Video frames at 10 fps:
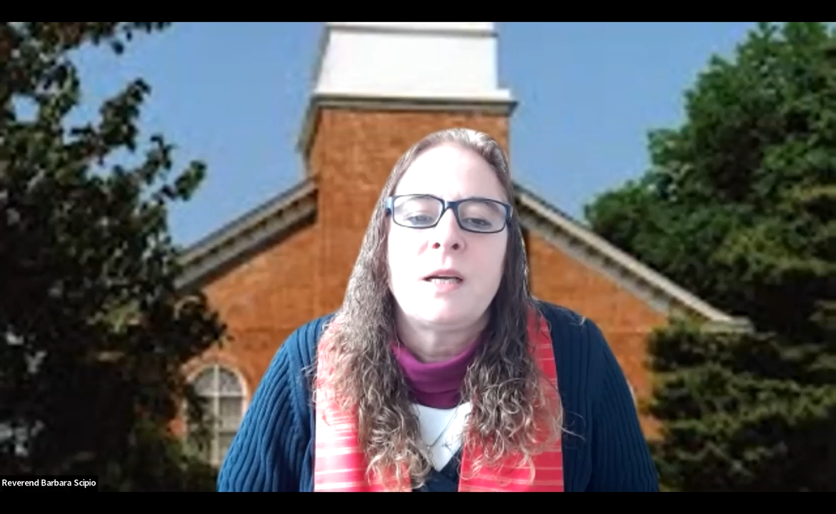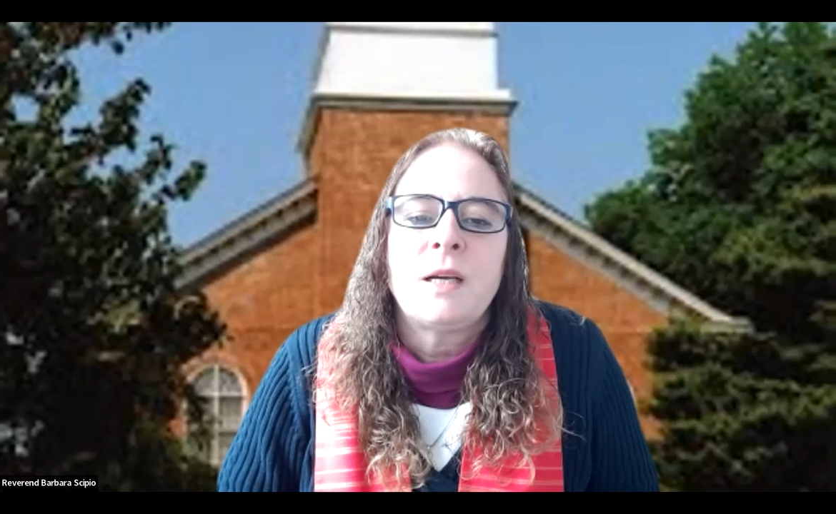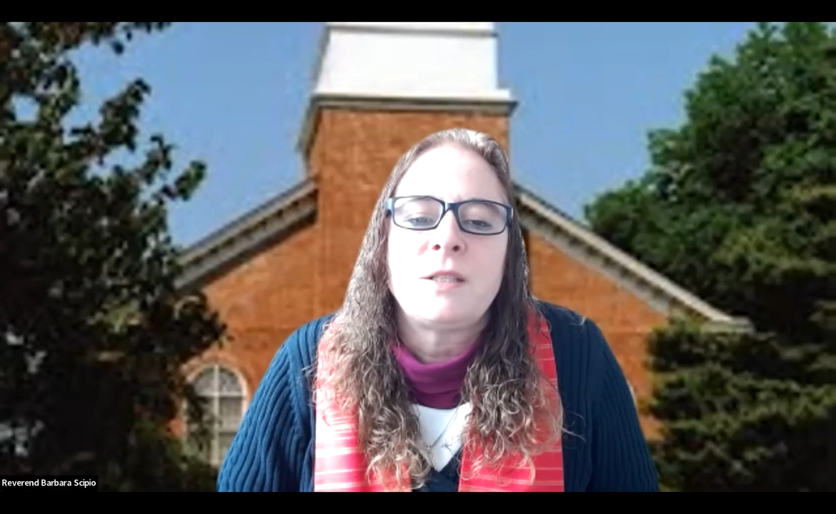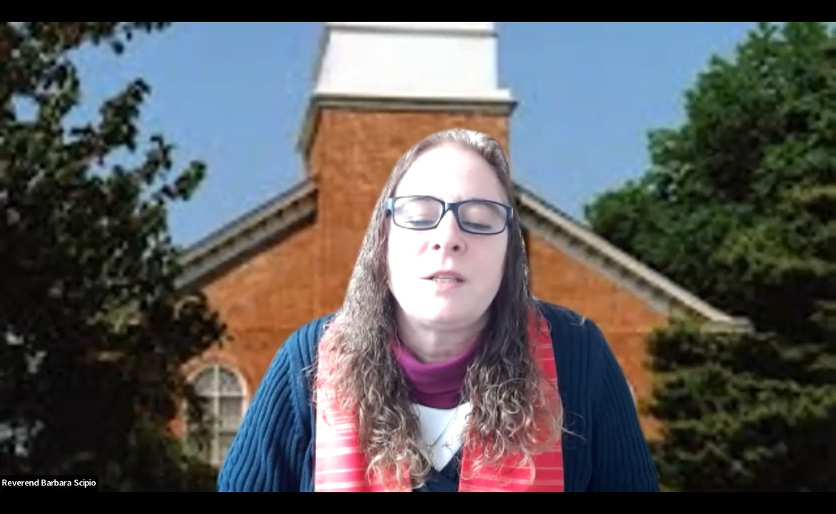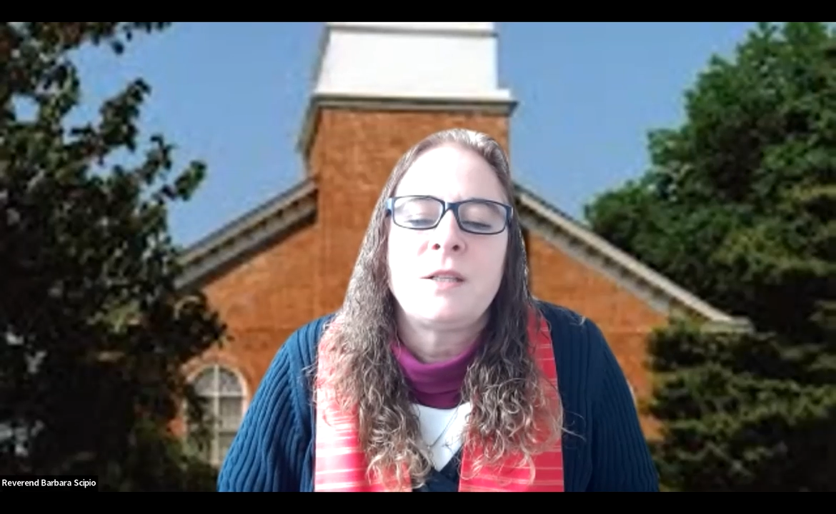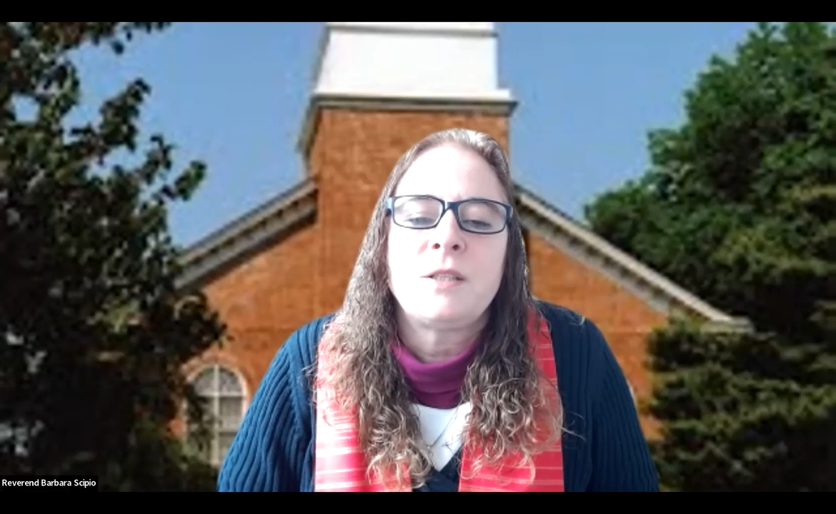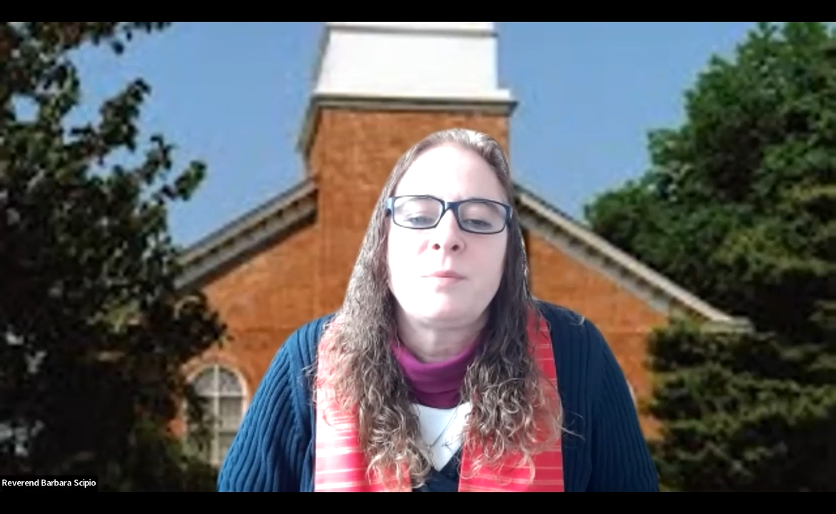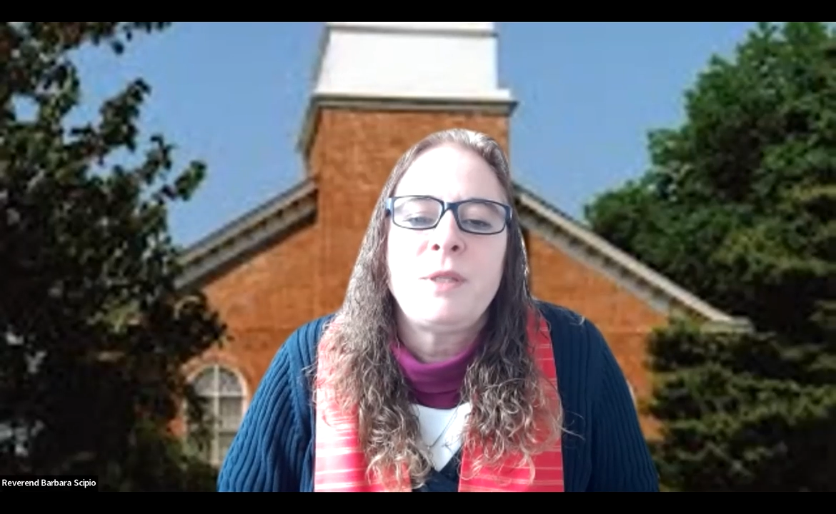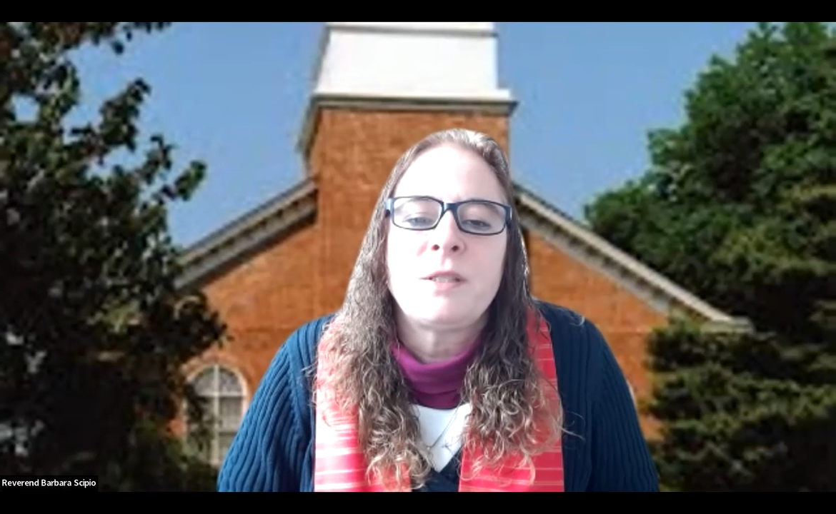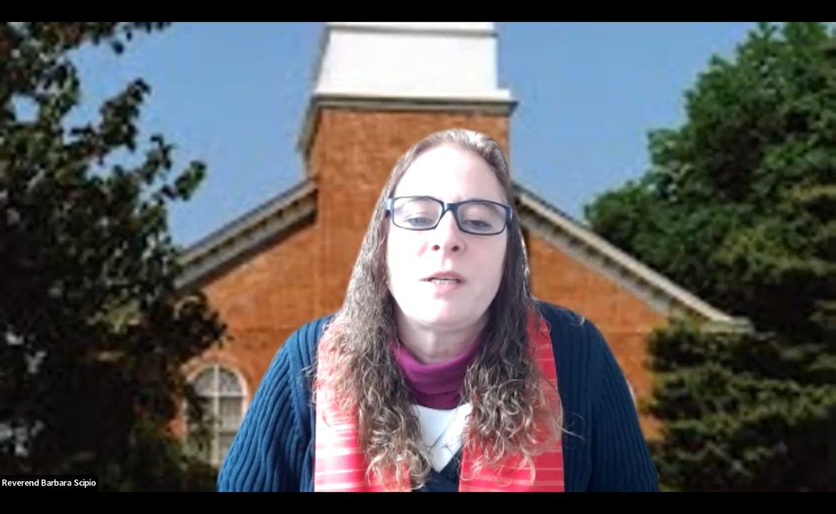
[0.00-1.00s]
I send this
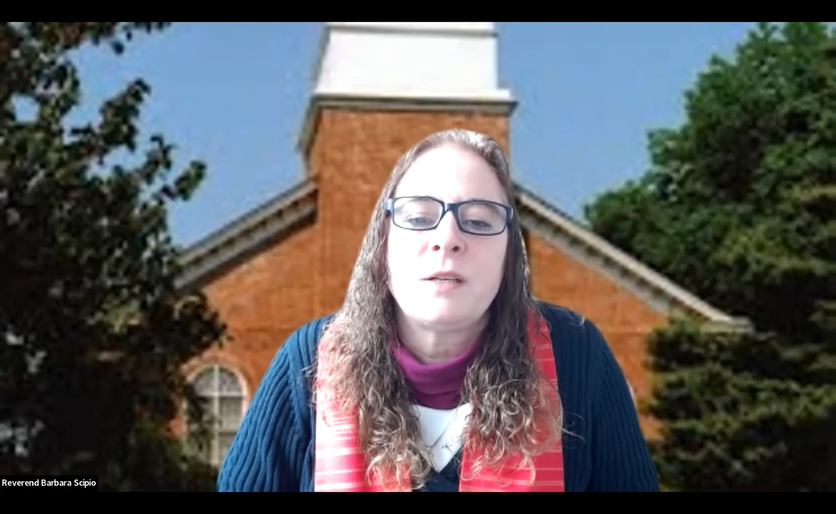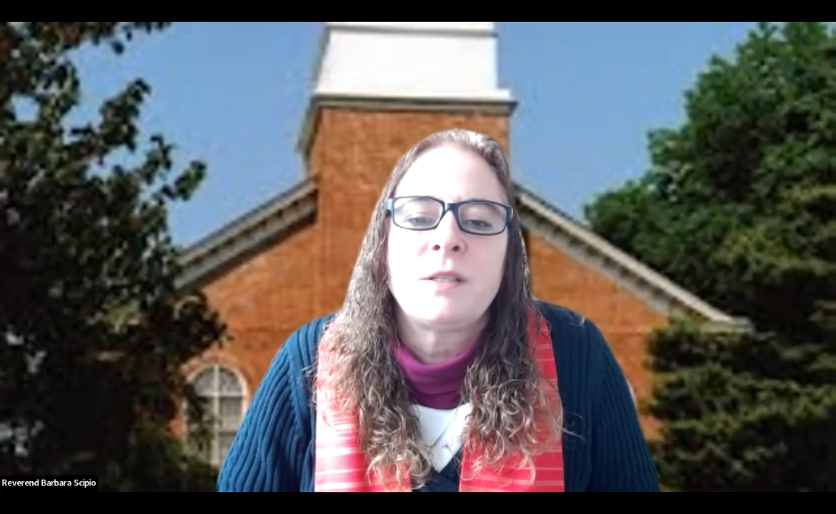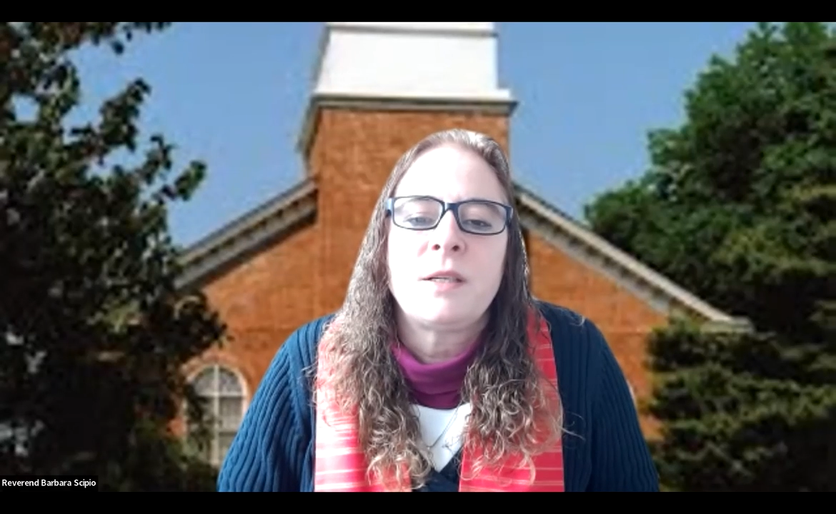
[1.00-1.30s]
peace out